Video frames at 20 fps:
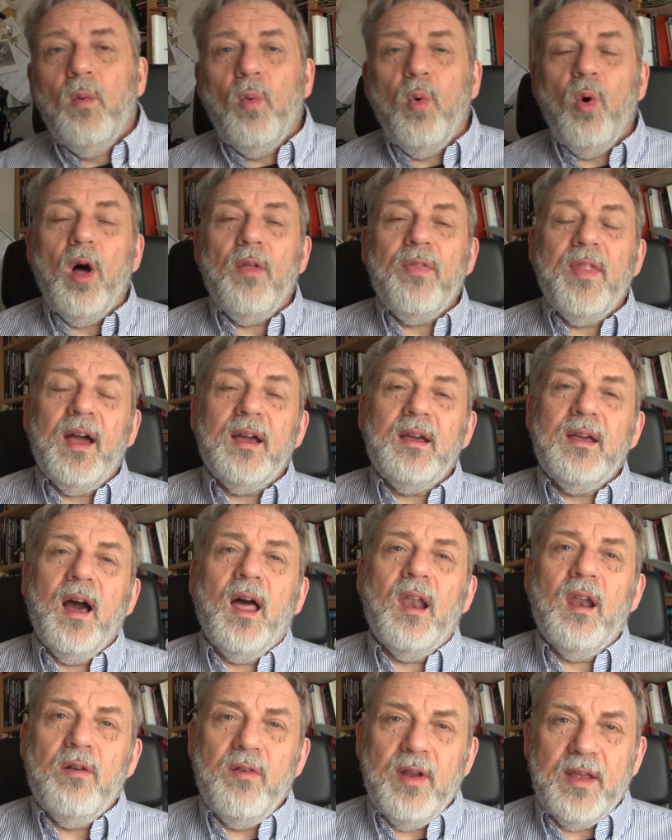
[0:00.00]
what that
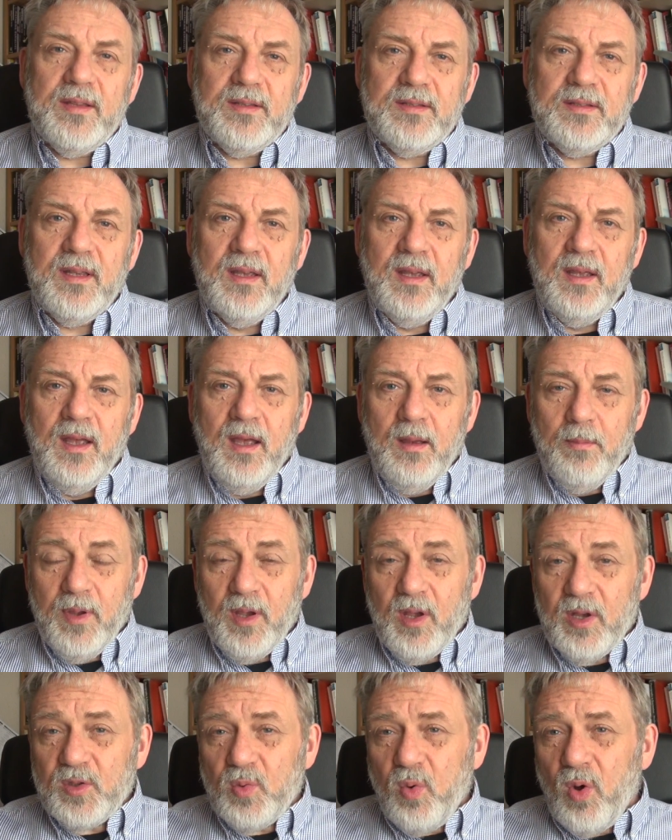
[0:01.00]
colour is.
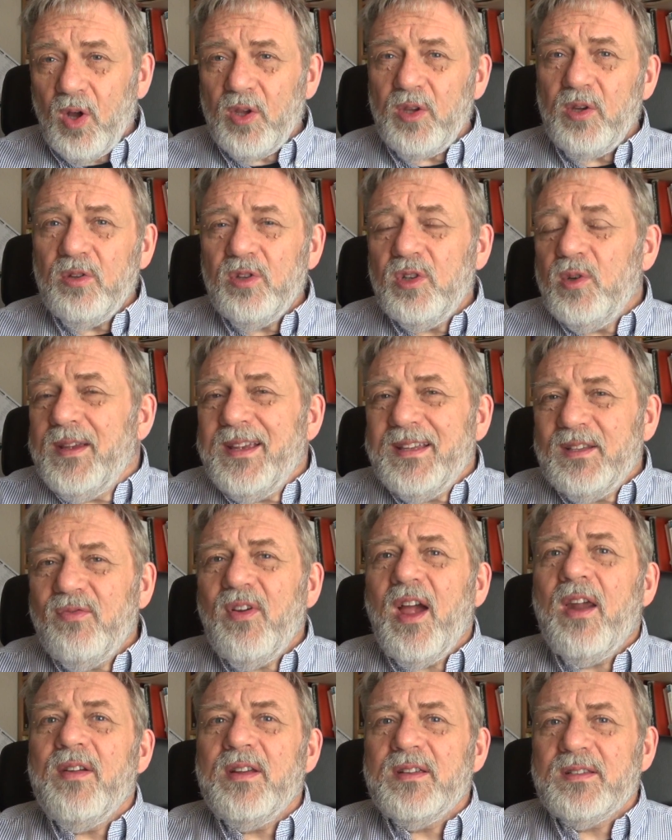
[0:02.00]
Because what you're doing is
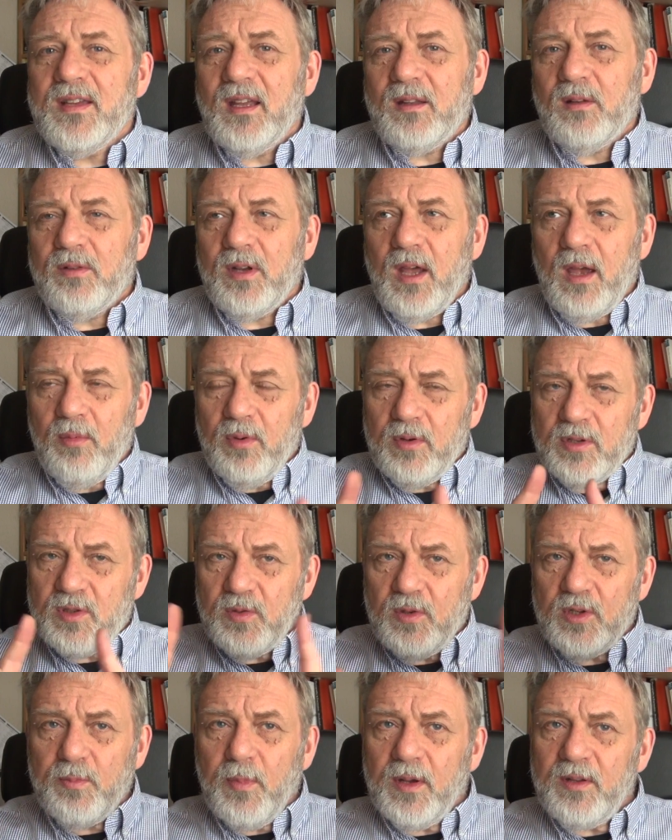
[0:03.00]
very subtle. Now I'm going to
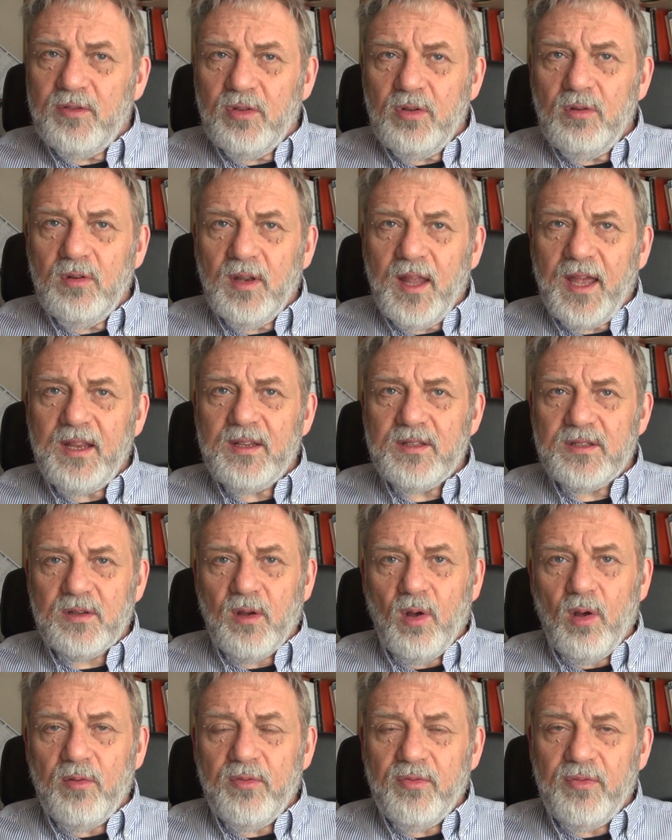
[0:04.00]
switch my two lights
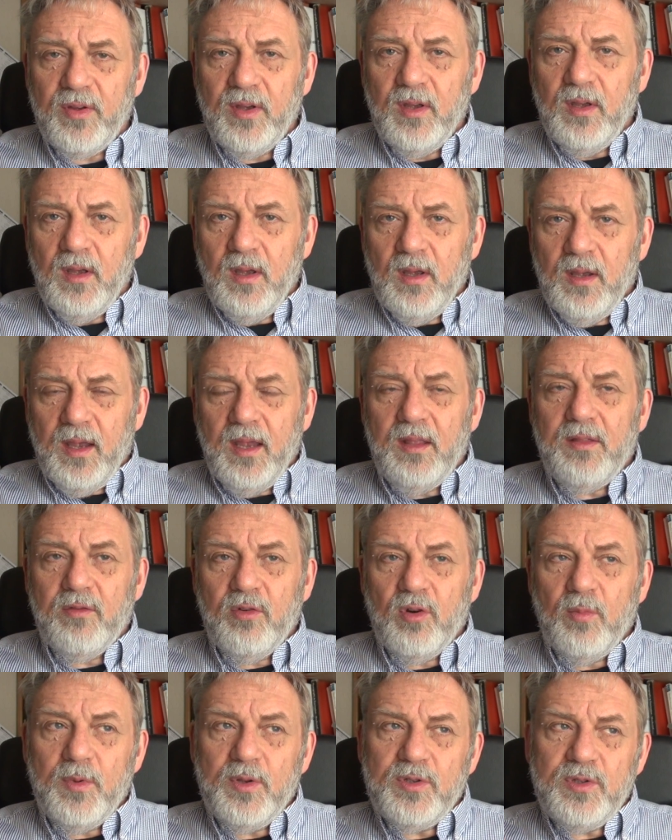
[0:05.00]
off in the
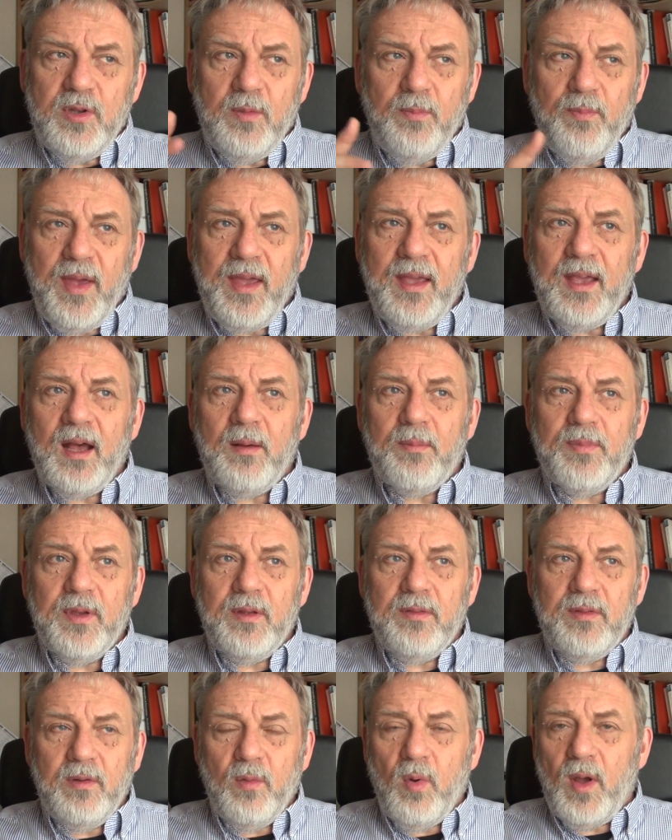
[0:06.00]
room and so you can pick up
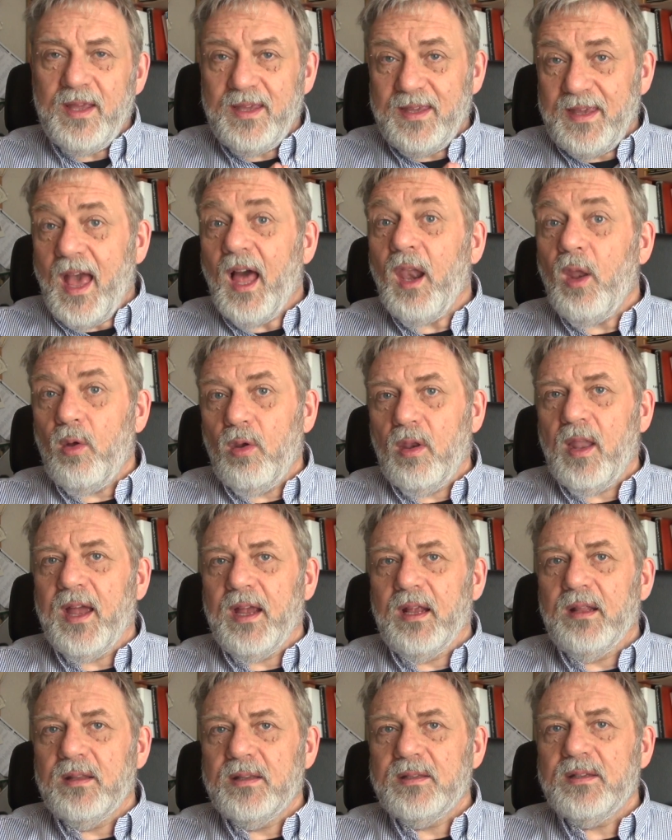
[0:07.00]
the quite yellow
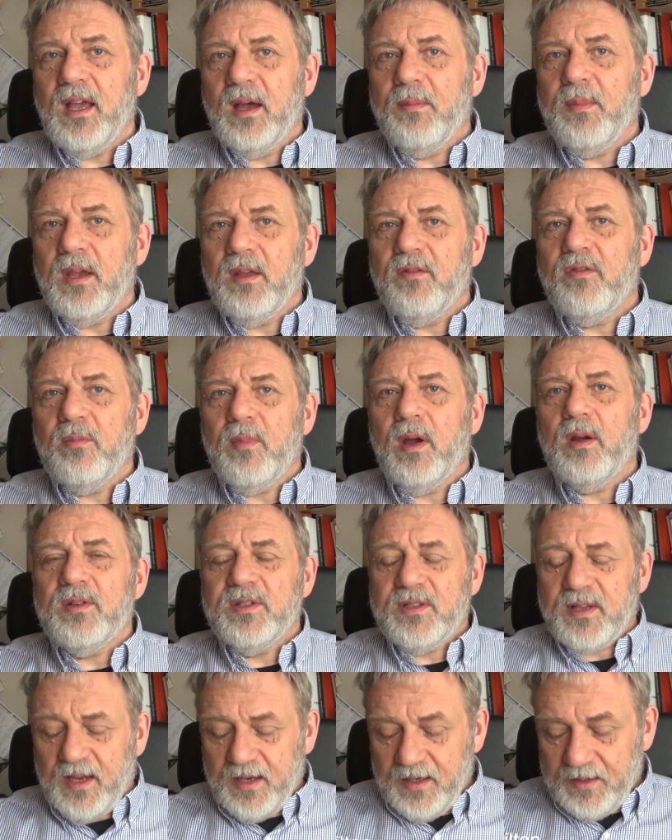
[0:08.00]
light that's coming in from
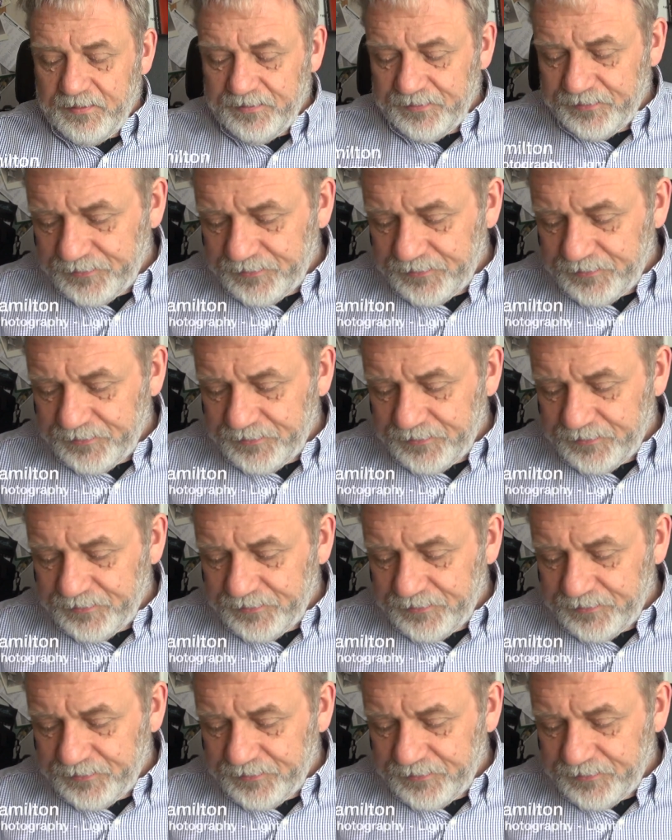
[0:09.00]
outside.